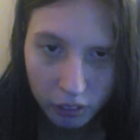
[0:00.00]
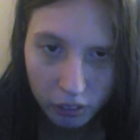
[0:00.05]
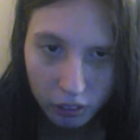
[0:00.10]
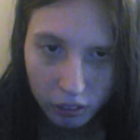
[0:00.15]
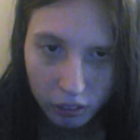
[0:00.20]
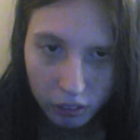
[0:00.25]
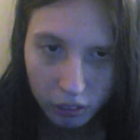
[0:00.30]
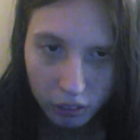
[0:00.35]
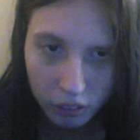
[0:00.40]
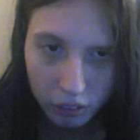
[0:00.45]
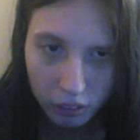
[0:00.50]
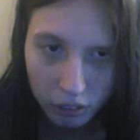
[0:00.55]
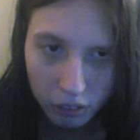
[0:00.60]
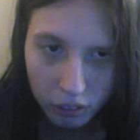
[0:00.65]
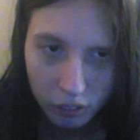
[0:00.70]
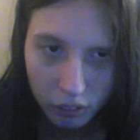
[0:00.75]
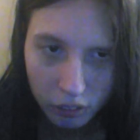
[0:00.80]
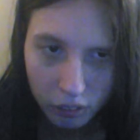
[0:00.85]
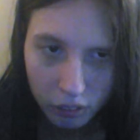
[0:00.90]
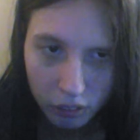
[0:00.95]

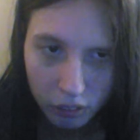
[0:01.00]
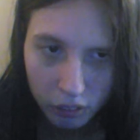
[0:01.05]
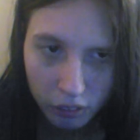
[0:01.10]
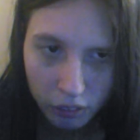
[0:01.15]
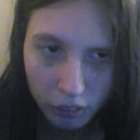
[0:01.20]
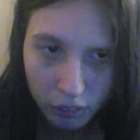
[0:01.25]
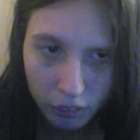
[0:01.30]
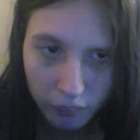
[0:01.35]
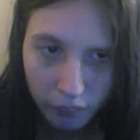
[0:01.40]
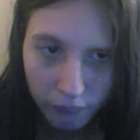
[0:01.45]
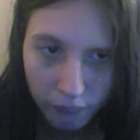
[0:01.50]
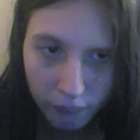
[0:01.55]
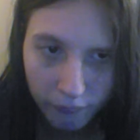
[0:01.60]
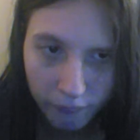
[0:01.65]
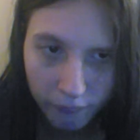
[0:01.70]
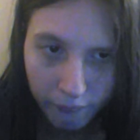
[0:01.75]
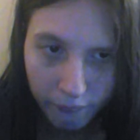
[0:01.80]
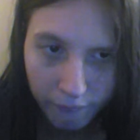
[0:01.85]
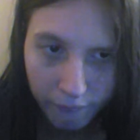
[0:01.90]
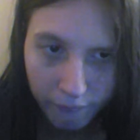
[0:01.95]

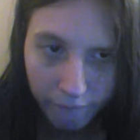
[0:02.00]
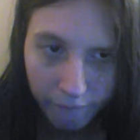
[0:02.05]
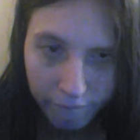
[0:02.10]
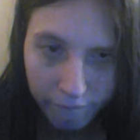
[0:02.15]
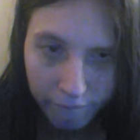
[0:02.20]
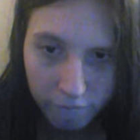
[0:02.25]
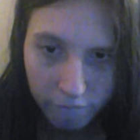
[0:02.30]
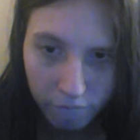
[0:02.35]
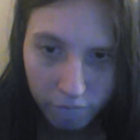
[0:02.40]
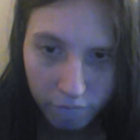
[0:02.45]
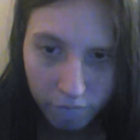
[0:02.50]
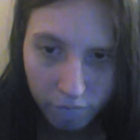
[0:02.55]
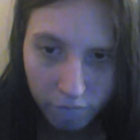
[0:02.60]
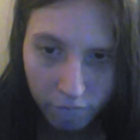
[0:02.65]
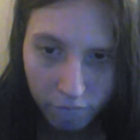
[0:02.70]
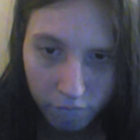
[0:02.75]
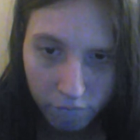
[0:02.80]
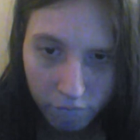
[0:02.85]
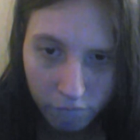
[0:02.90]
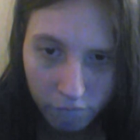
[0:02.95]

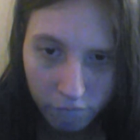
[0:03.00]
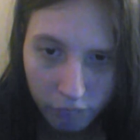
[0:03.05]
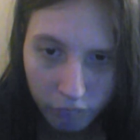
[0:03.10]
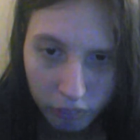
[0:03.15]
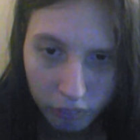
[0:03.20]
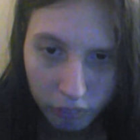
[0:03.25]
No one is speaking in this clip.